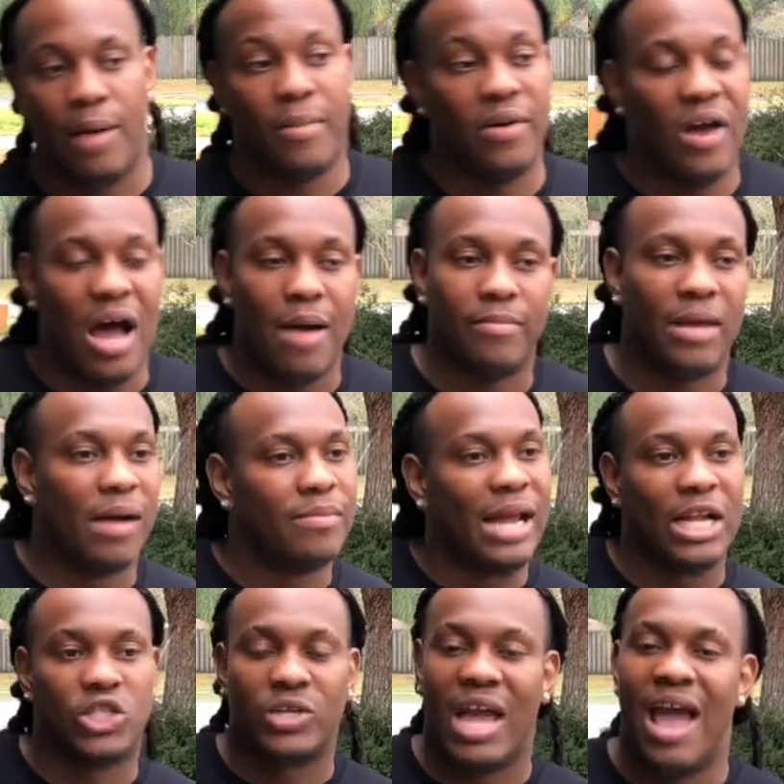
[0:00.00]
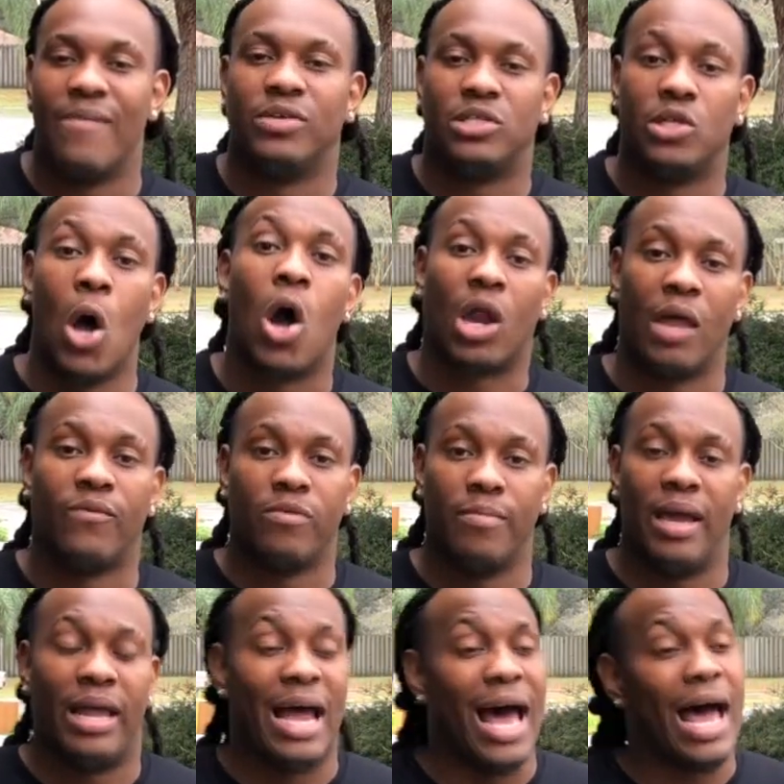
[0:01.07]
I'm, a, I'm, I'm not your average dog lover,
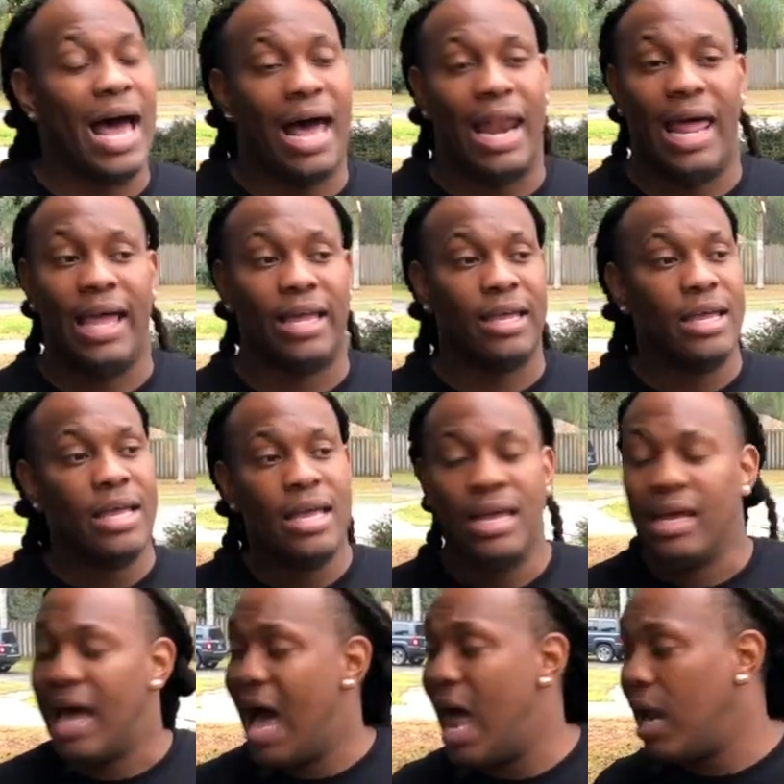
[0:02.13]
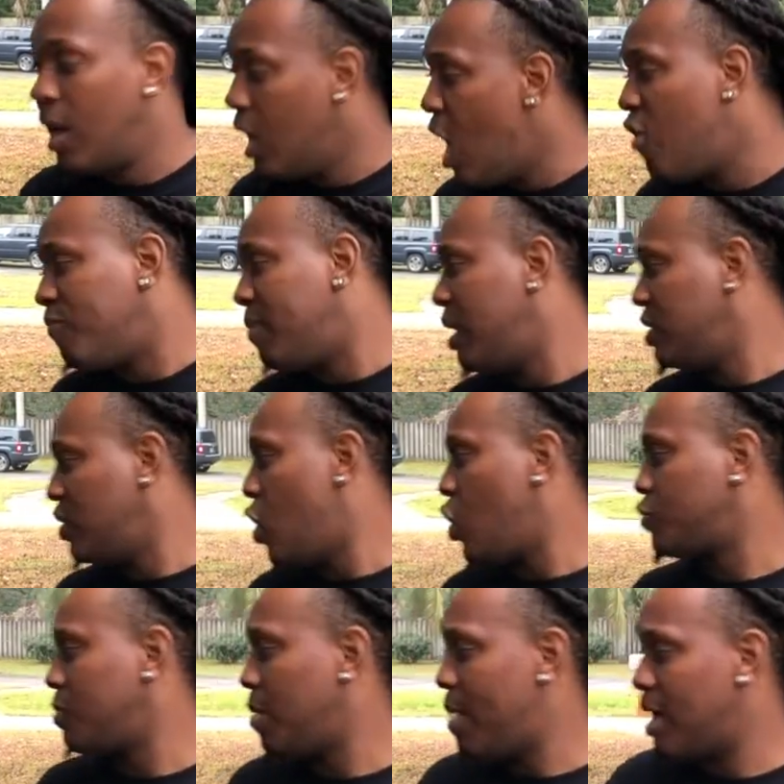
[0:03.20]
man. I, I like, I love my
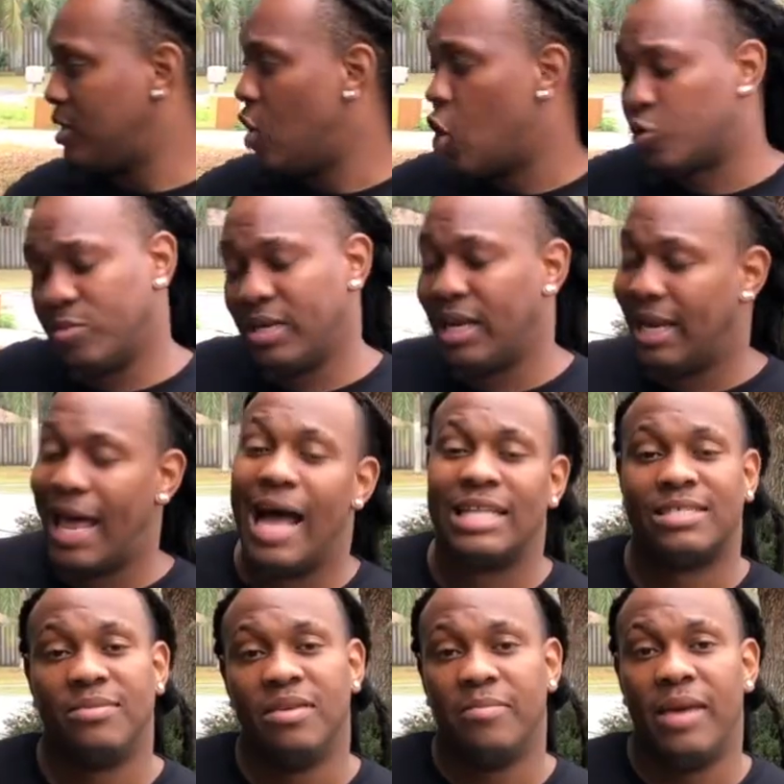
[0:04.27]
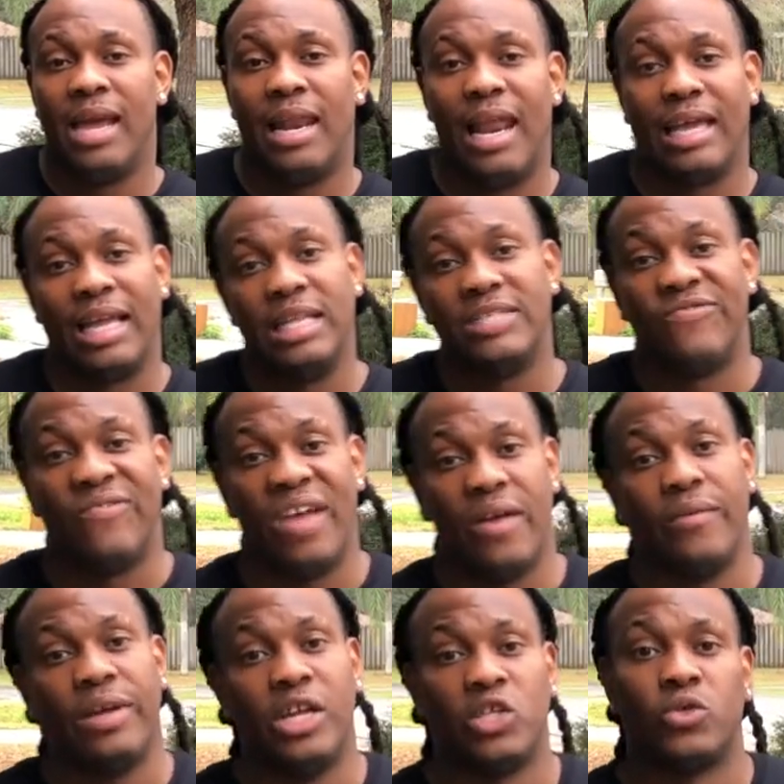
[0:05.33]
dogs, man. My dogs mean a lot to me, man. Like it's
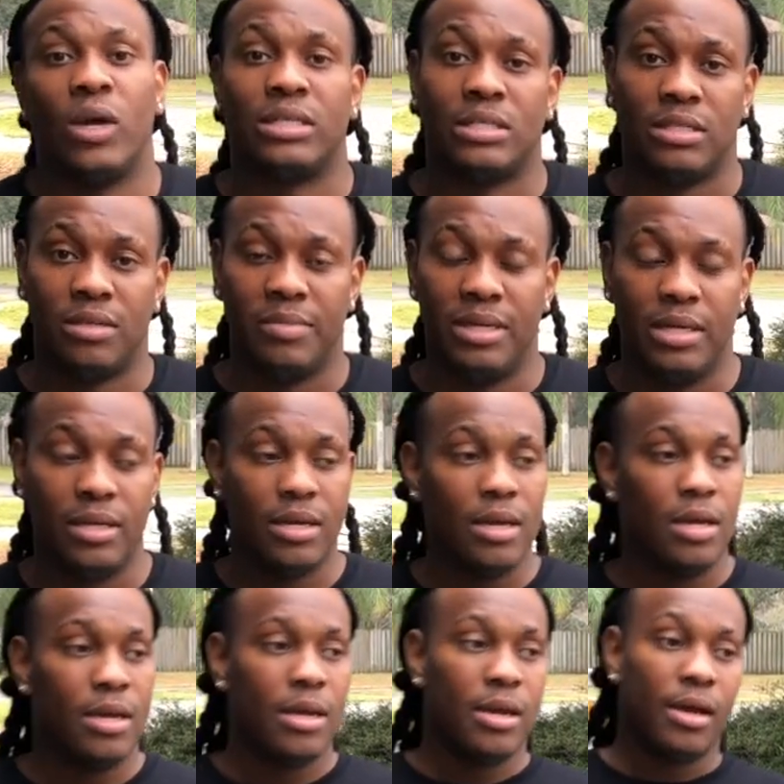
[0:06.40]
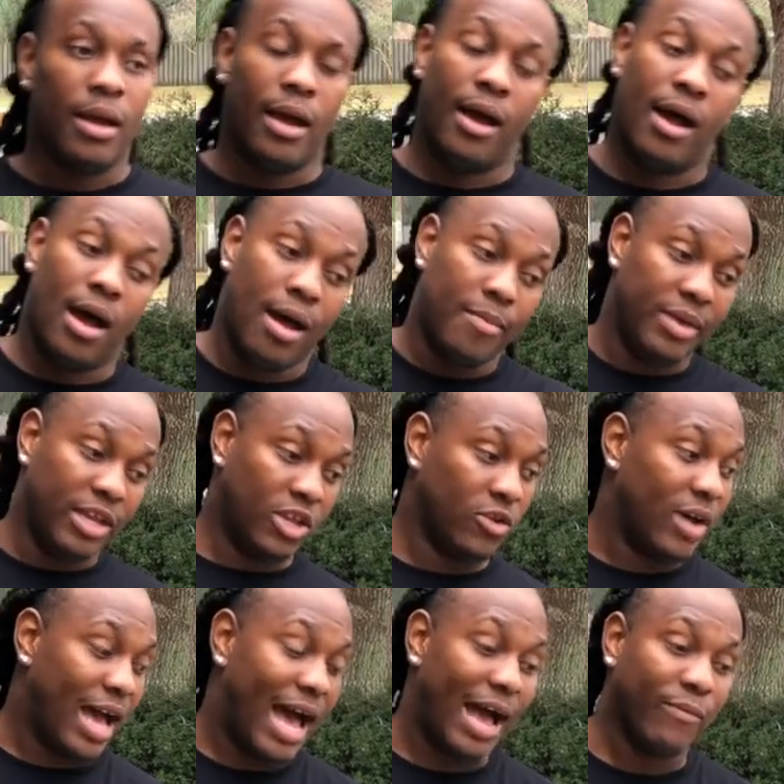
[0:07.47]
very interesting to me. Um, and, you know,
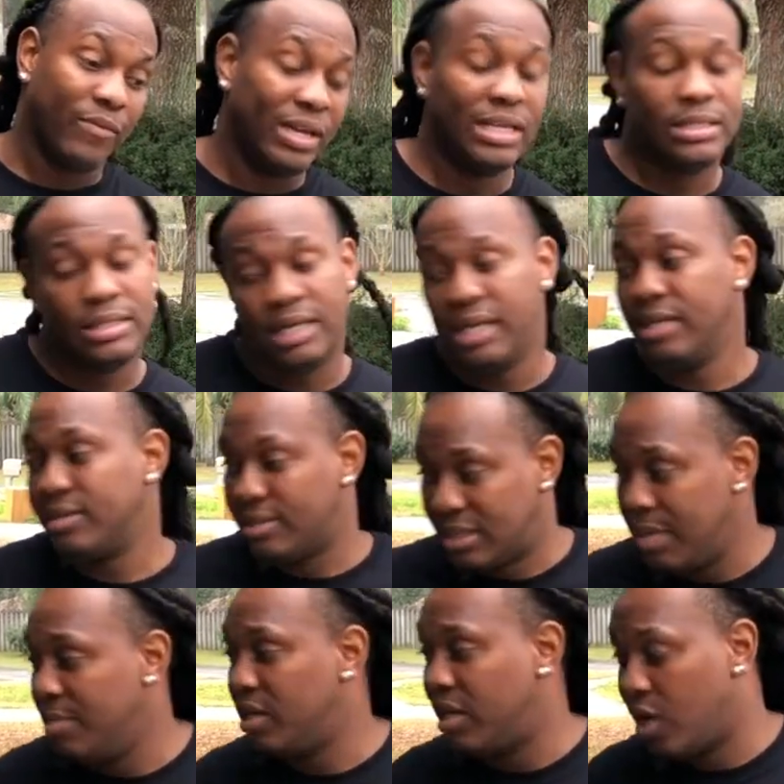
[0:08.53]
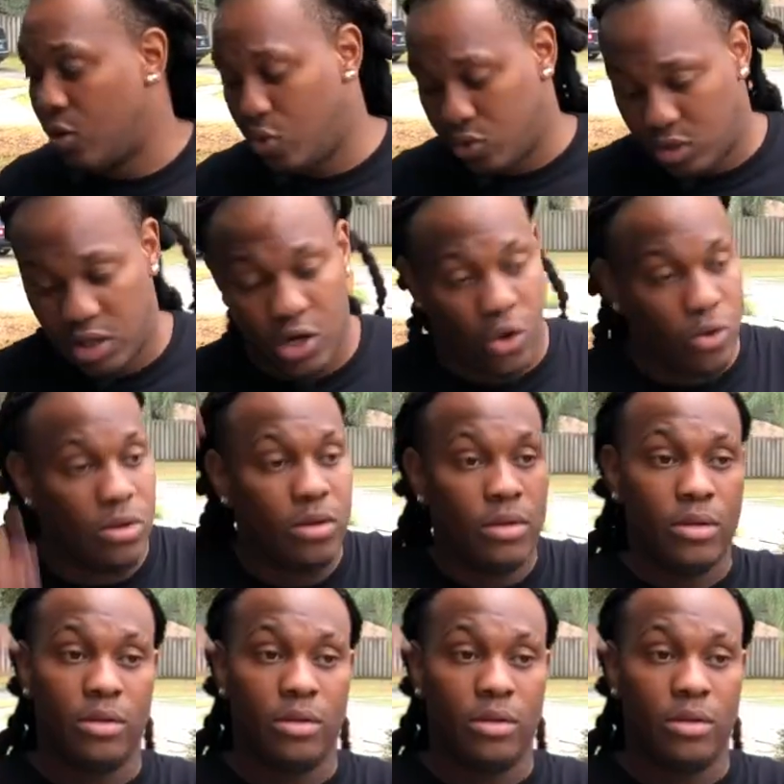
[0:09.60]
I really CB Kennels, you know,